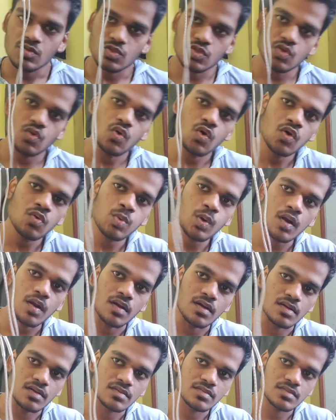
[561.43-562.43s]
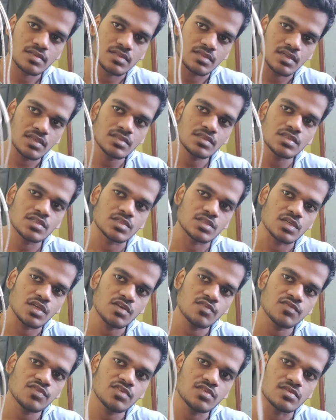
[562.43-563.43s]
So overall, does this
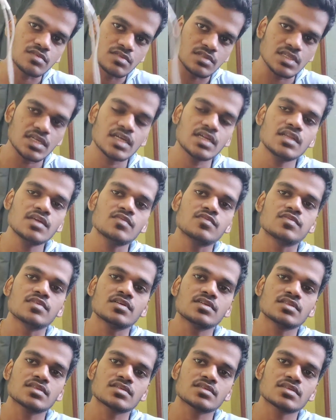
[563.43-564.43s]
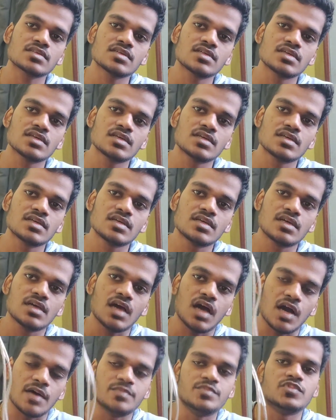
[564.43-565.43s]
earphone really worth?
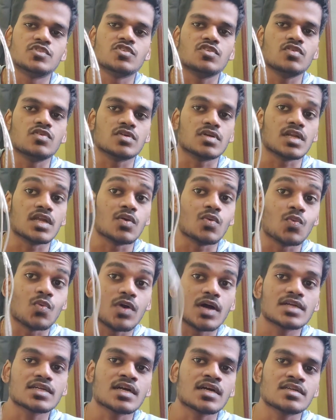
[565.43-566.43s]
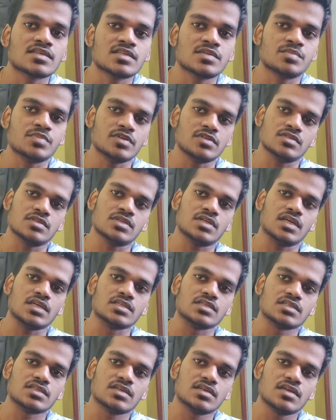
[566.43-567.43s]
Absolutely, 100
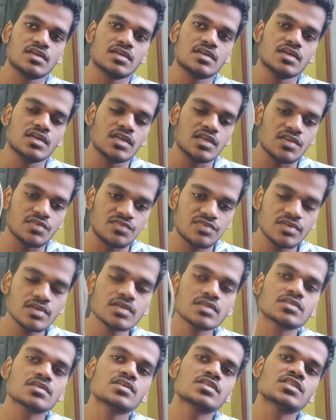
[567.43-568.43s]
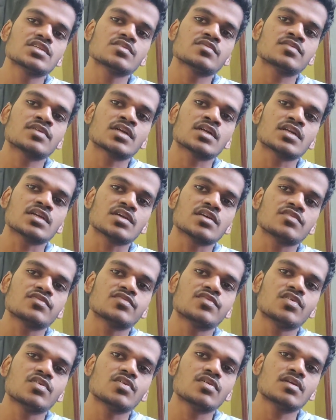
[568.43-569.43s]
percentage. If you are searching for an
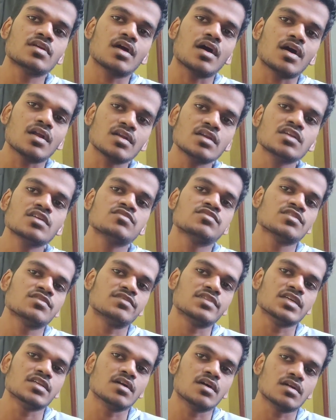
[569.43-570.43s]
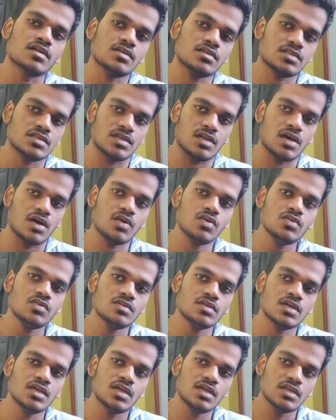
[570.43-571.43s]
earphone under $50
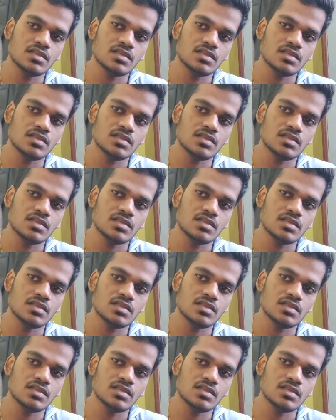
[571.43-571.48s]
now,